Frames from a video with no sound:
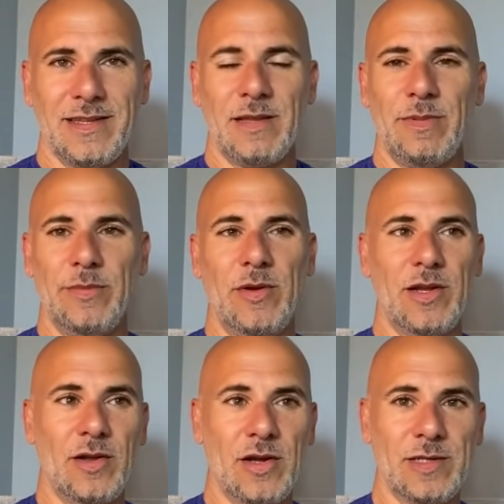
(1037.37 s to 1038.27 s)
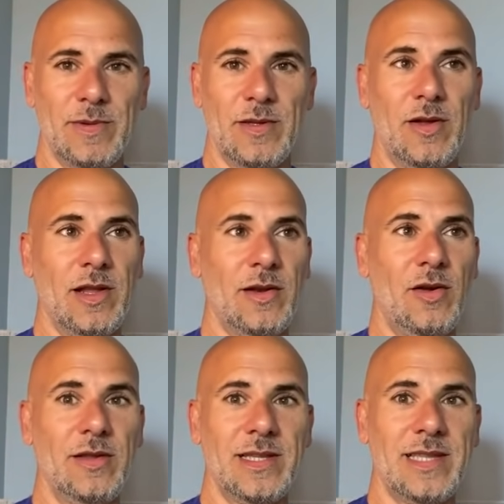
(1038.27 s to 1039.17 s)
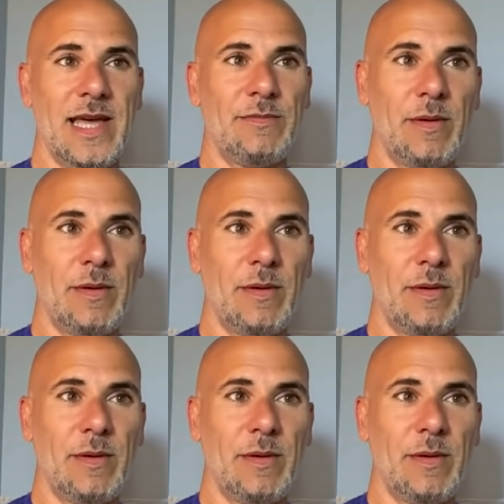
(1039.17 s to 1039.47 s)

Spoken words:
that people in hospital and all the death